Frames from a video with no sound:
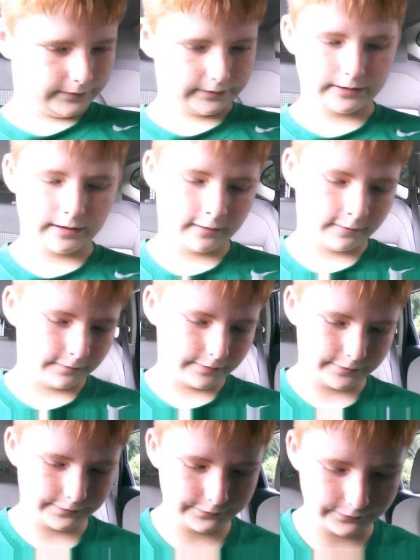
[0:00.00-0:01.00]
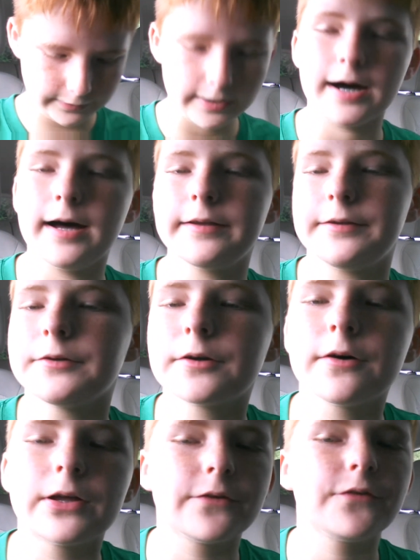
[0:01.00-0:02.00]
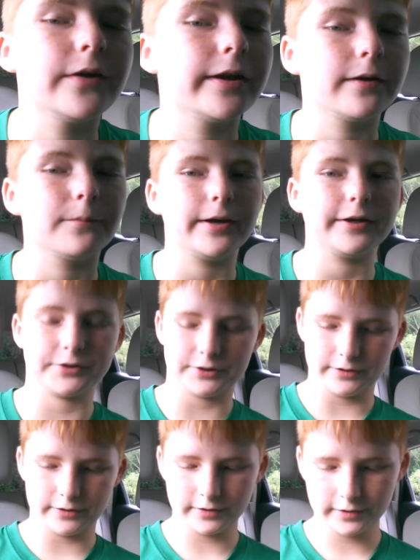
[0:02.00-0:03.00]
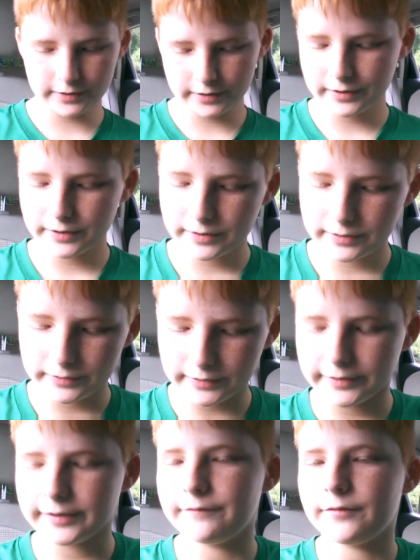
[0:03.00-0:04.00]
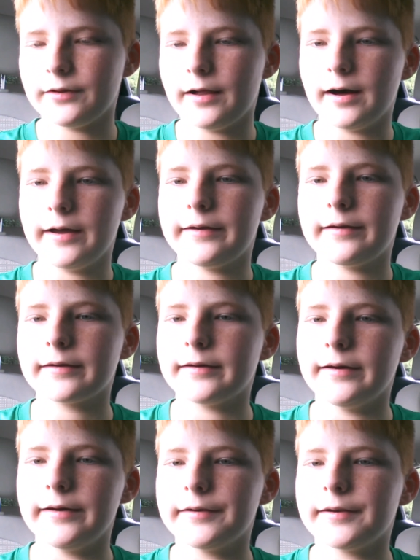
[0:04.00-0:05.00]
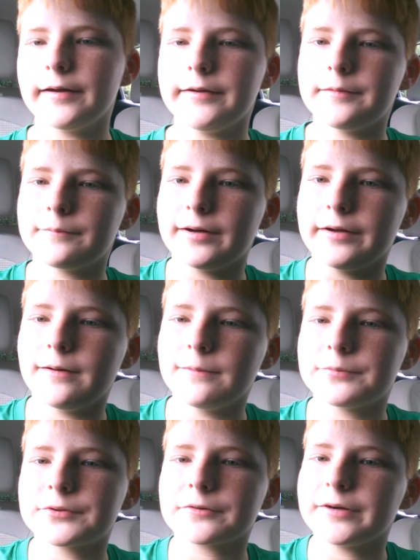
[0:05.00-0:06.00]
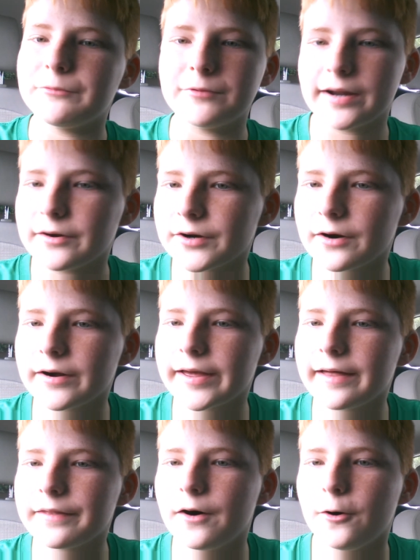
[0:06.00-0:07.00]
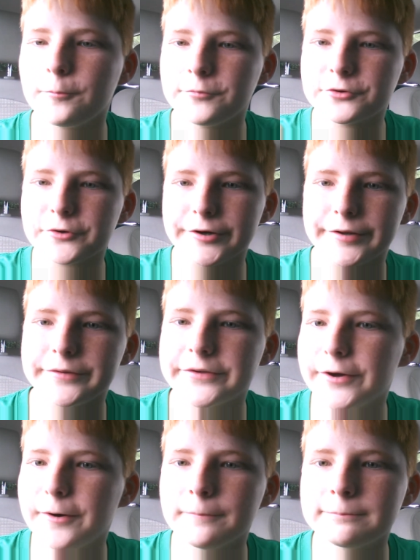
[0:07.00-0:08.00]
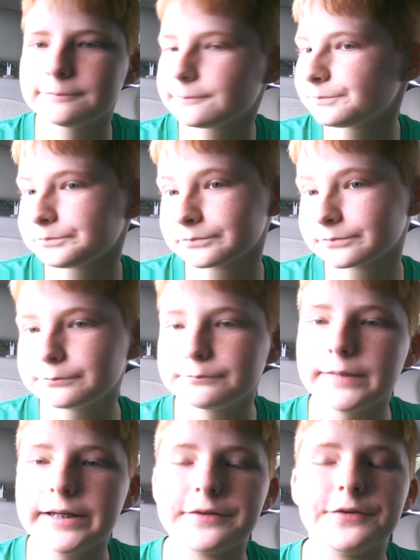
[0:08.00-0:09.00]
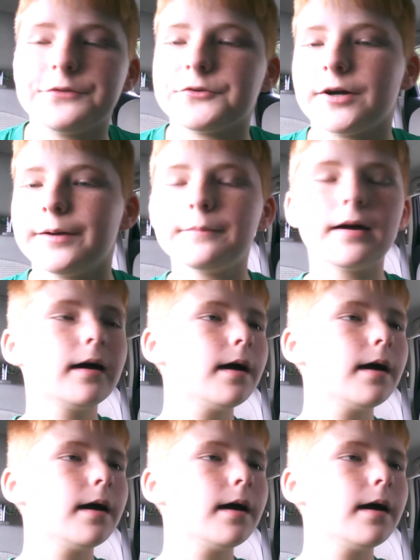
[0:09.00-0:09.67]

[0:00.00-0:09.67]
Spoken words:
So, if you guys enjoy this video, make sure to give it a like. And I hit my home screen when I was already at the home screen, so makes sense, right?